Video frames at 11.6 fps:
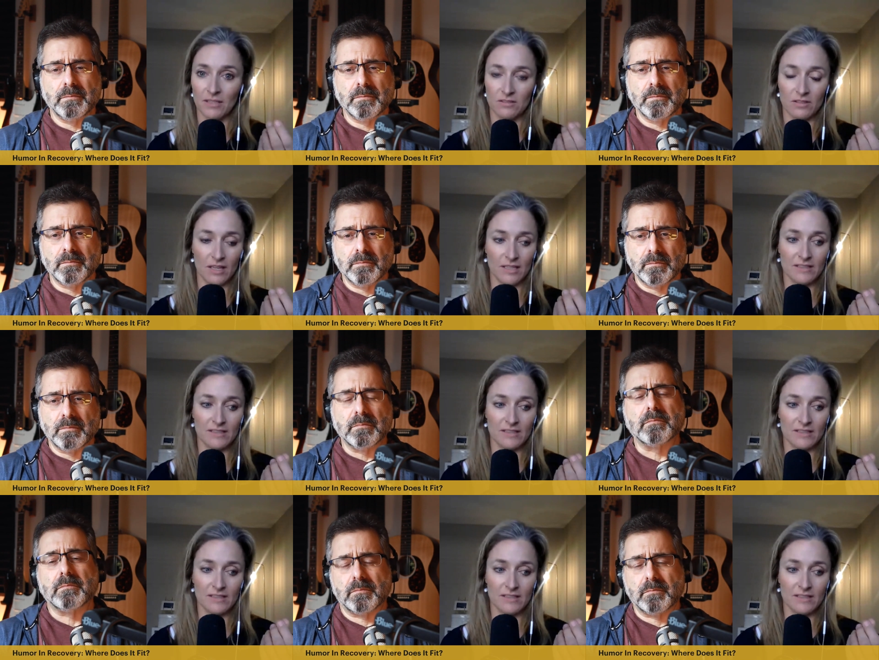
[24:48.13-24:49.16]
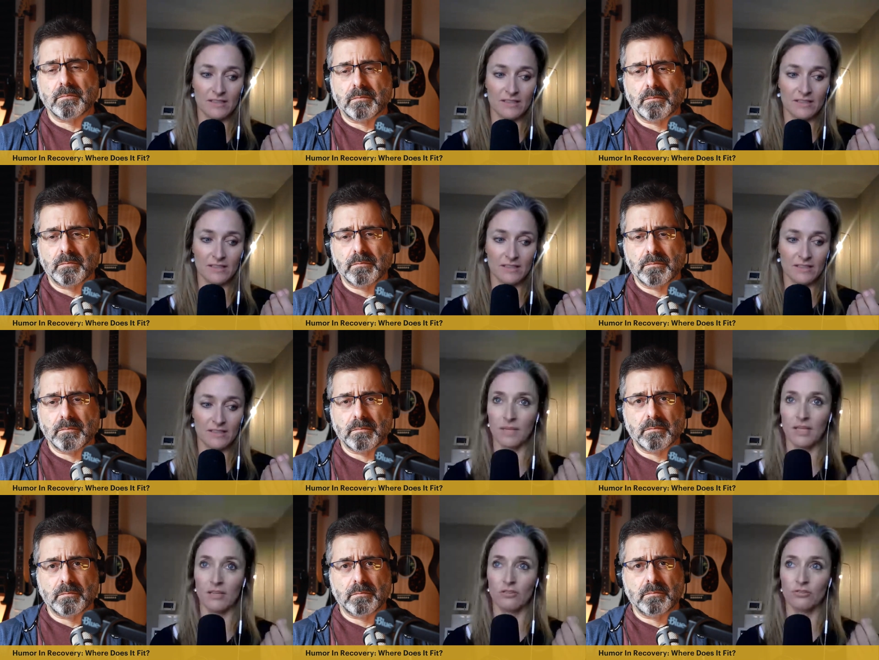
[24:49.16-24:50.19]
Speaker 1: ex extent is in that
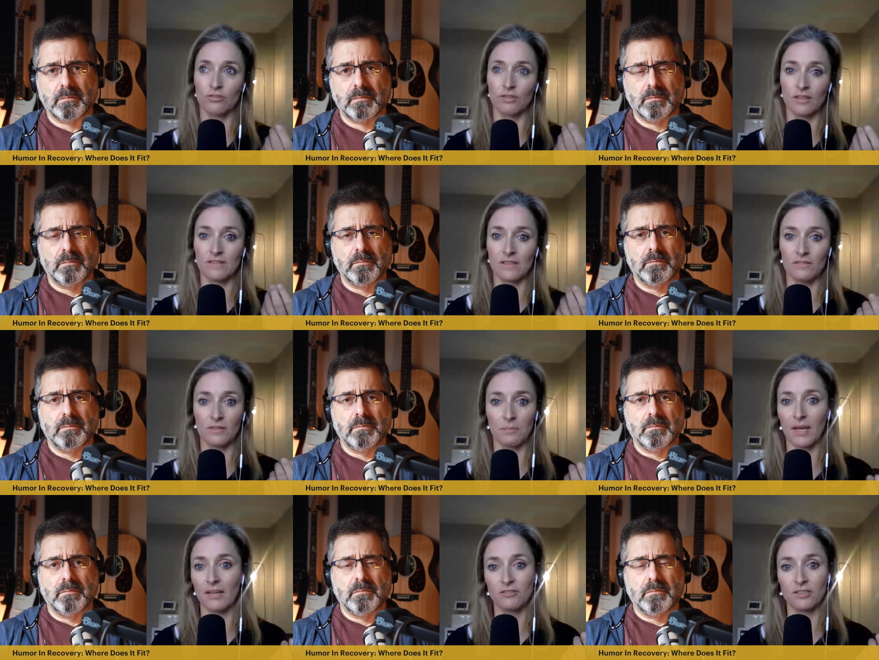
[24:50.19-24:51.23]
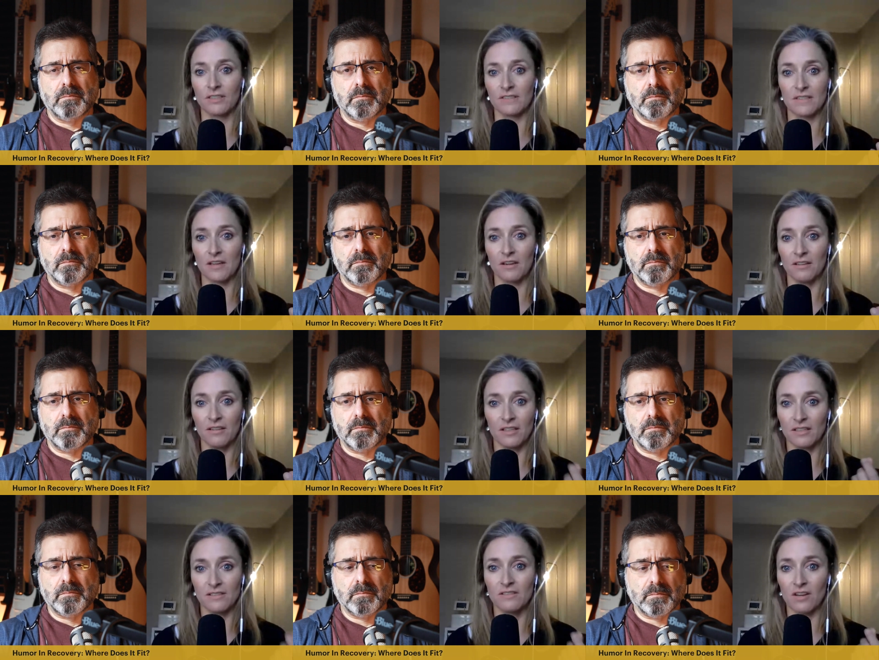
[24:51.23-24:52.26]
making sure that the self compassion is there, that
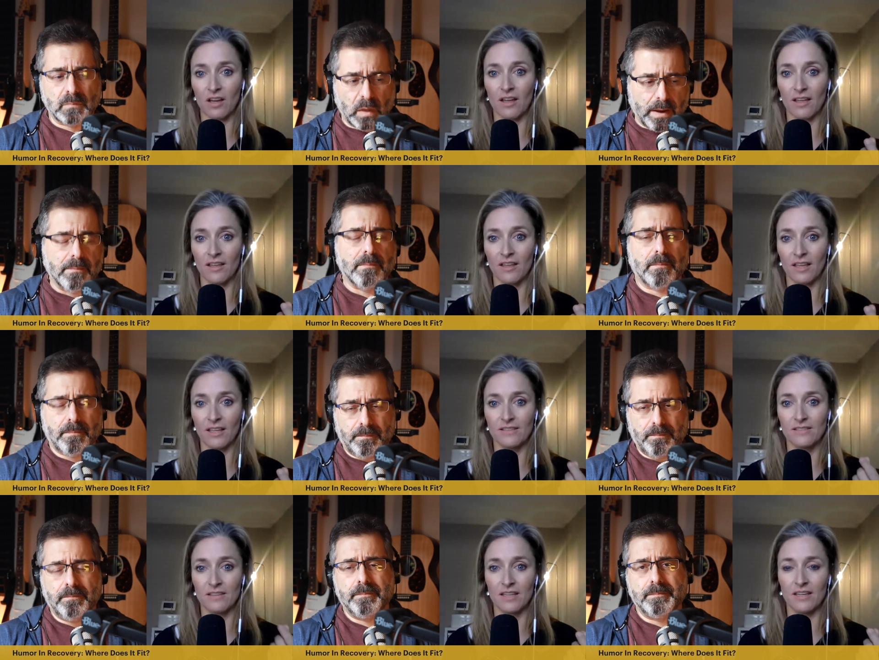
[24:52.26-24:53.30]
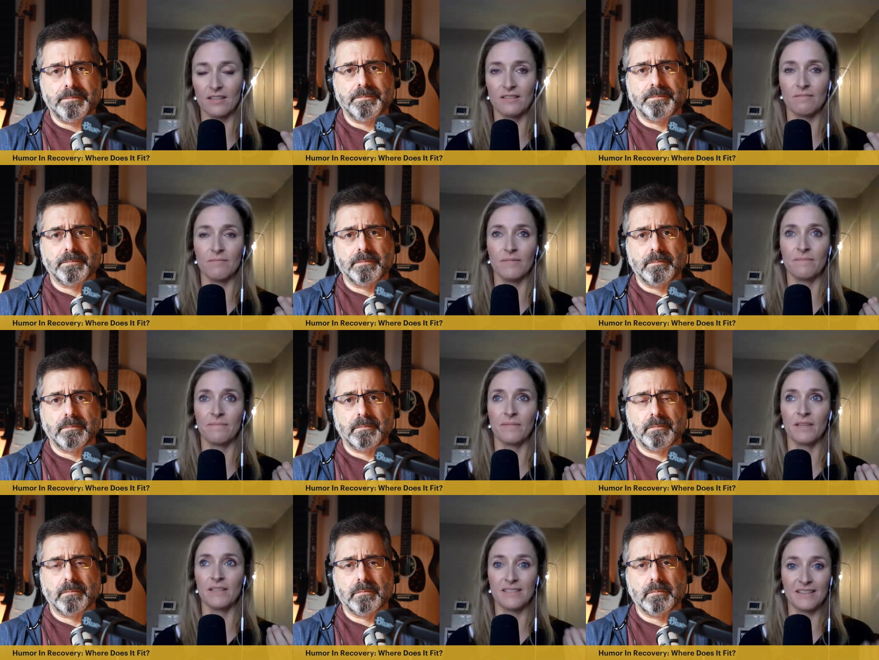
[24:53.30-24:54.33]
it's not, it's that it
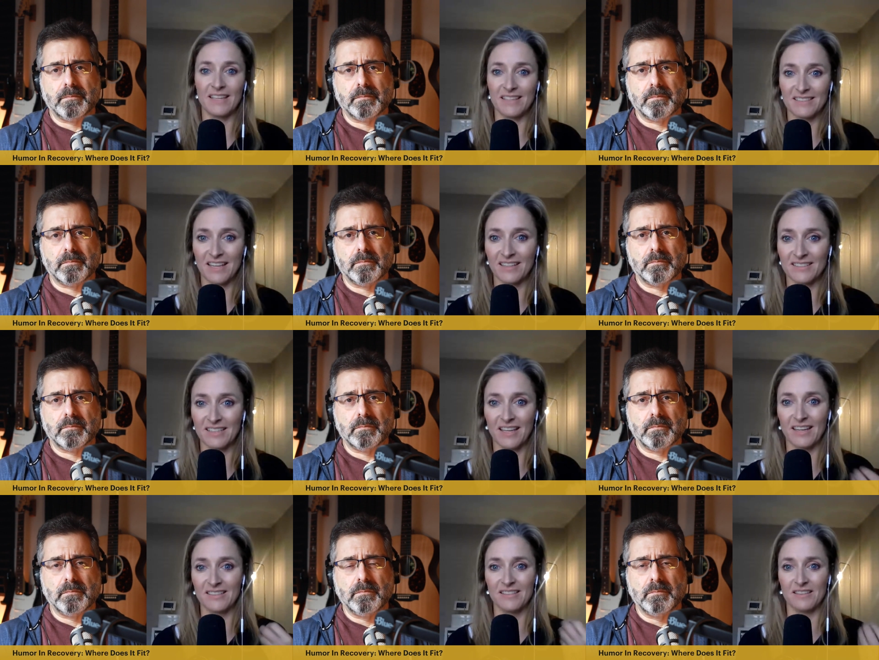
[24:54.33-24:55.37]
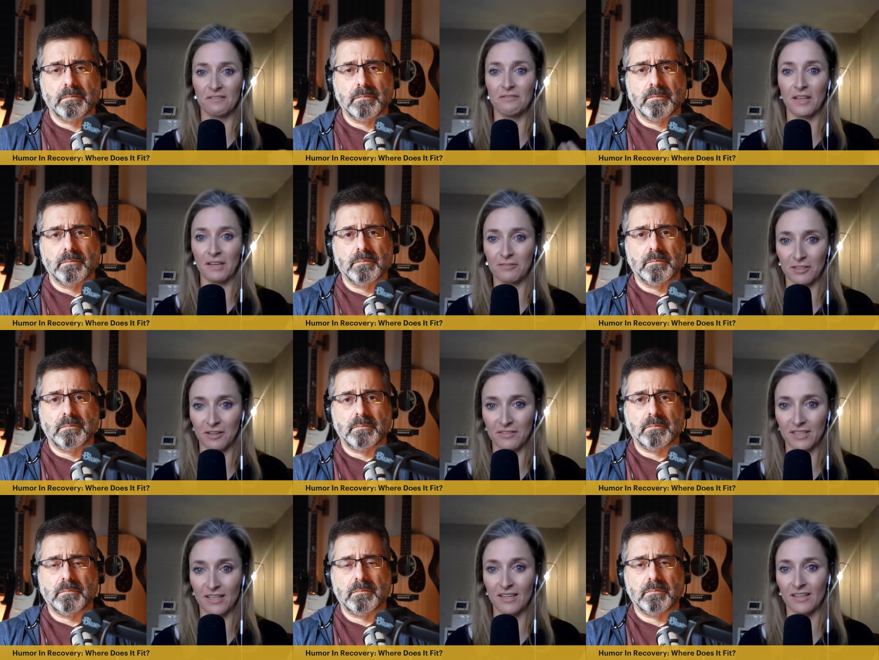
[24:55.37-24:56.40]
it's in the intent again it's in the flavor of
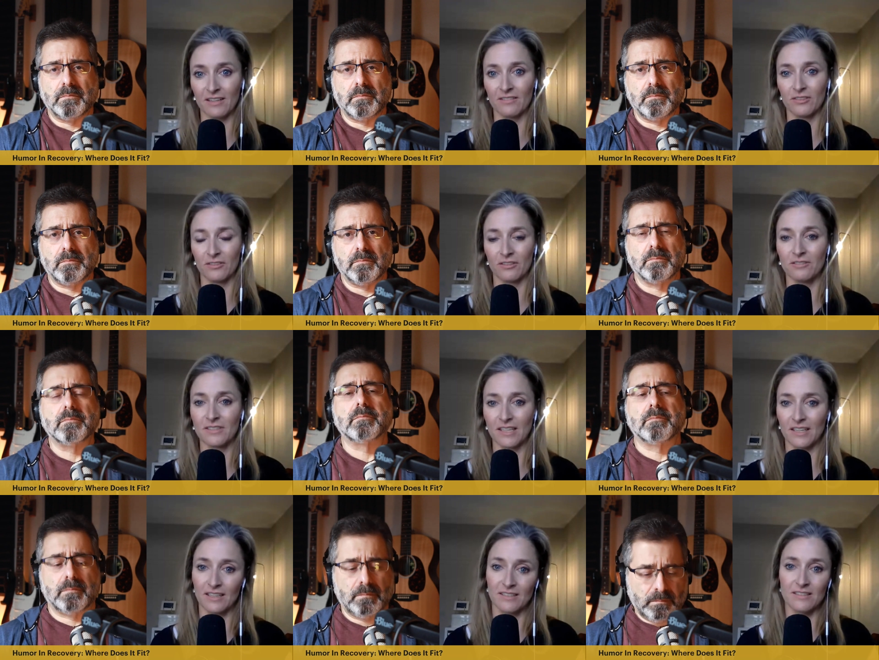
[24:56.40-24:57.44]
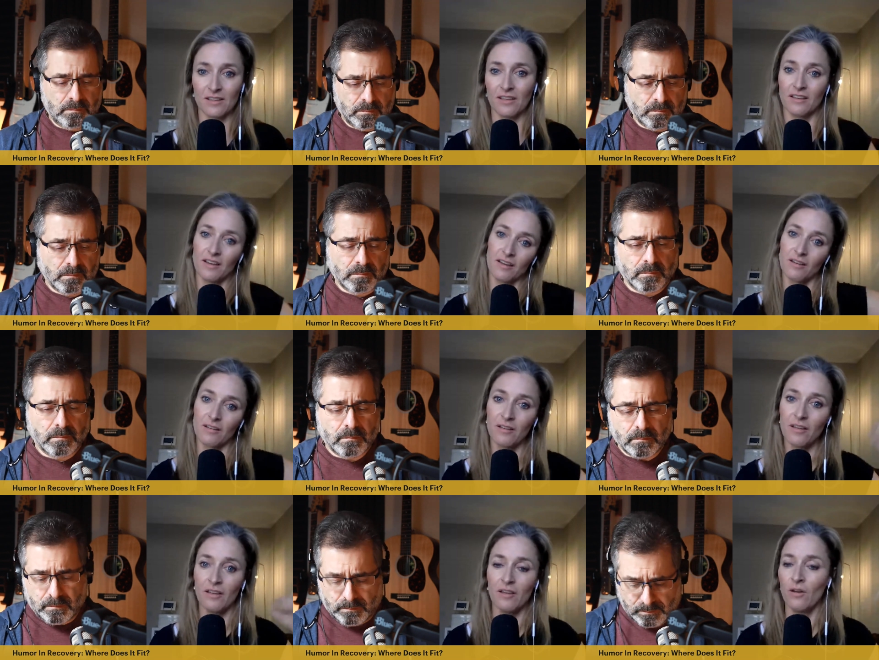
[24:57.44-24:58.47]
it and if you're using it as a, a
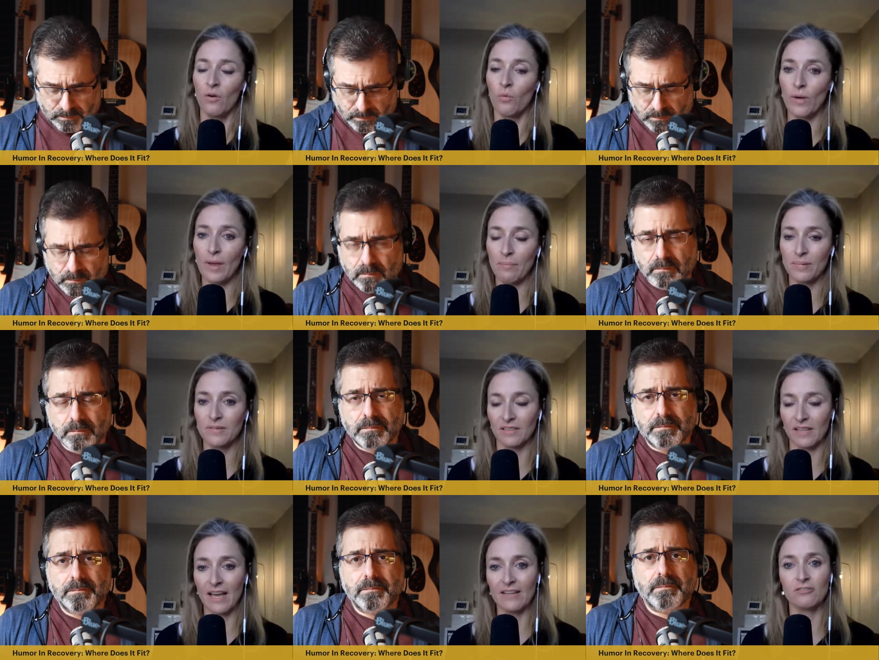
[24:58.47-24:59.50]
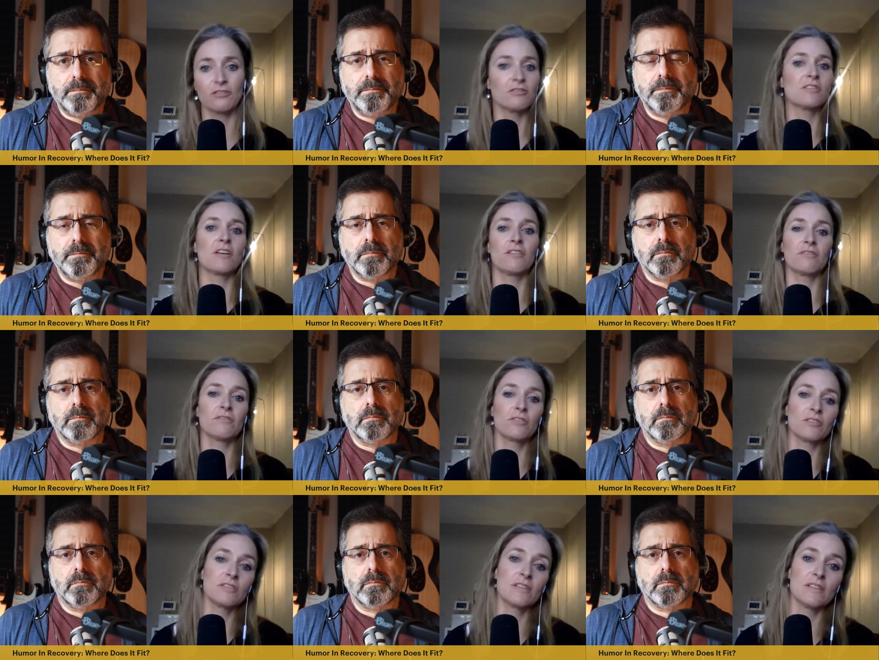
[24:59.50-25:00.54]
whip to lash yourself
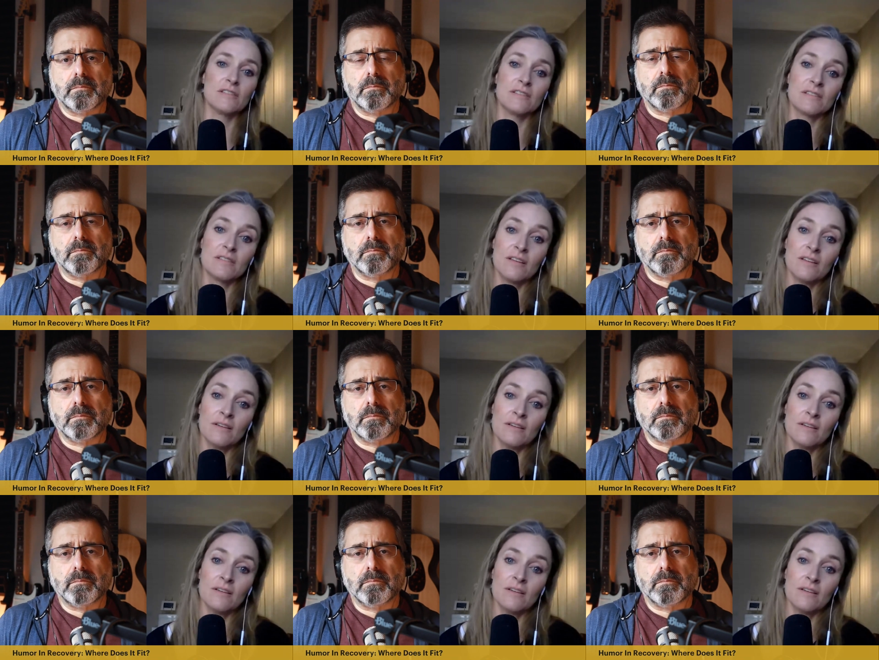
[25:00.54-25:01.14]
versus